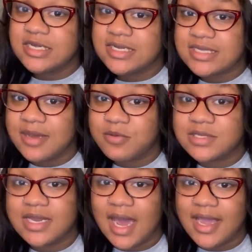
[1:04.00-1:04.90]
the staples
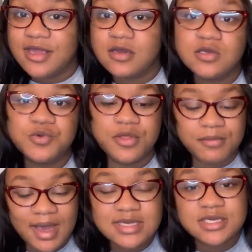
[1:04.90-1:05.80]
that I use with
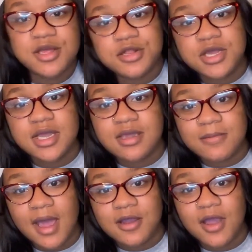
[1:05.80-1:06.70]
my Southern cooking
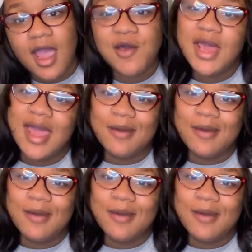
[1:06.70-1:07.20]
background,